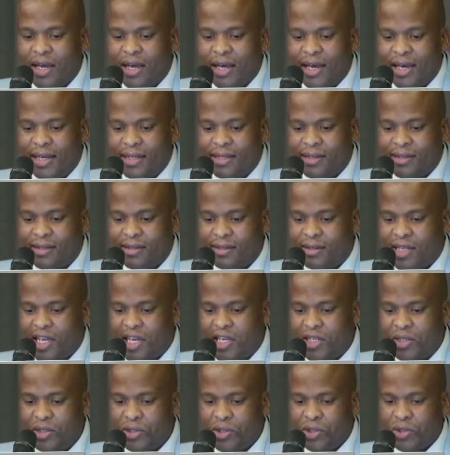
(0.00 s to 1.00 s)
As the
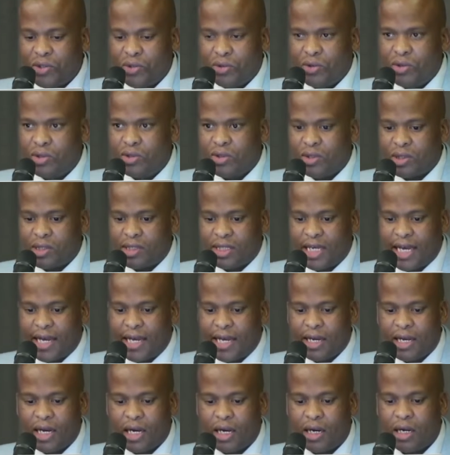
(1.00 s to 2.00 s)
Institute of
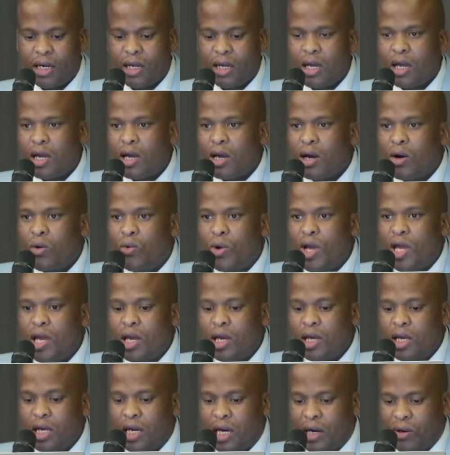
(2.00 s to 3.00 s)
SAIGA,
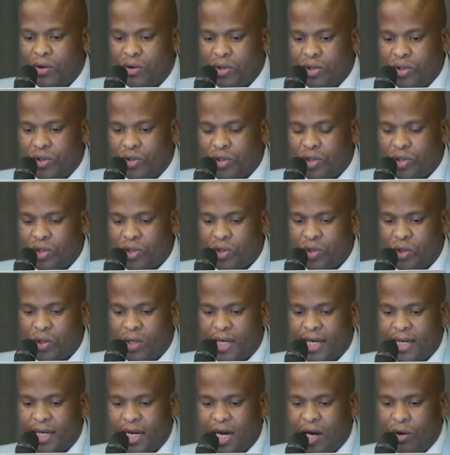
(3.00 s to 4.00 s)
we are going to ensure
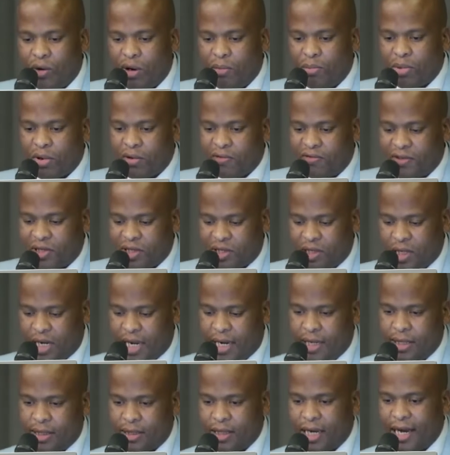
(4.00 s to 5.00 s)
that our
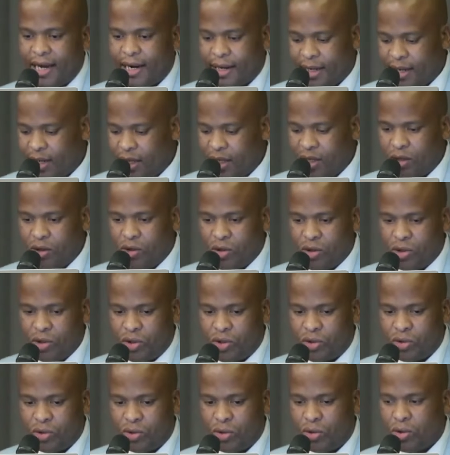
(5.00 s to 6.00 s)
professionals are really going
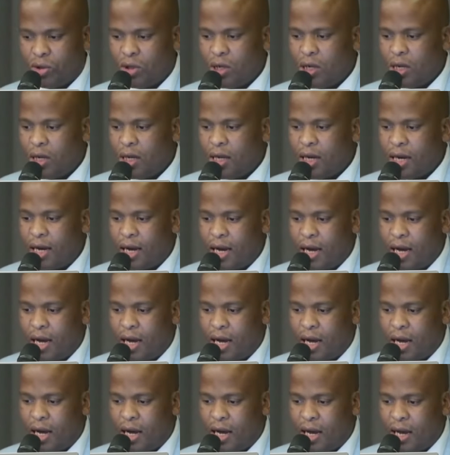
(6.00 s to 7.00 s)
to
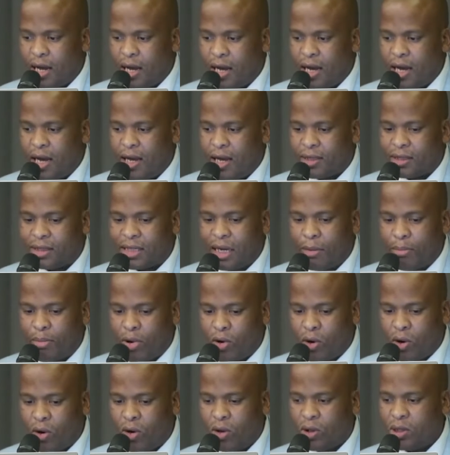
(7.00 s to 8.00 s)

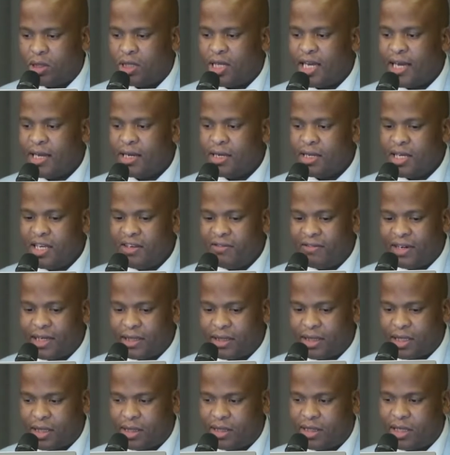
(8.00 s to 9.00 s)
support and give
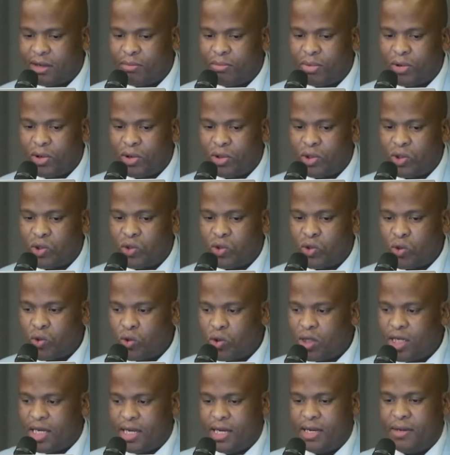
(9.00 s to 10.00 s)
us that support
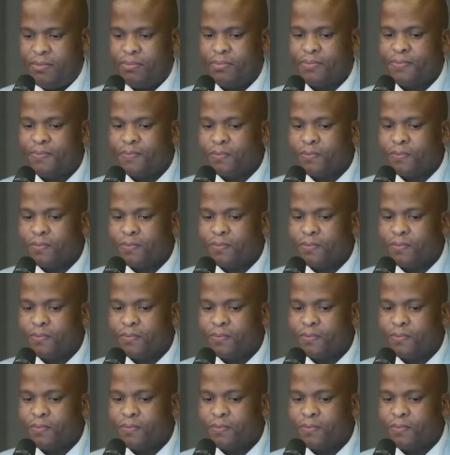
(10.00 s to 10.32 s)
to the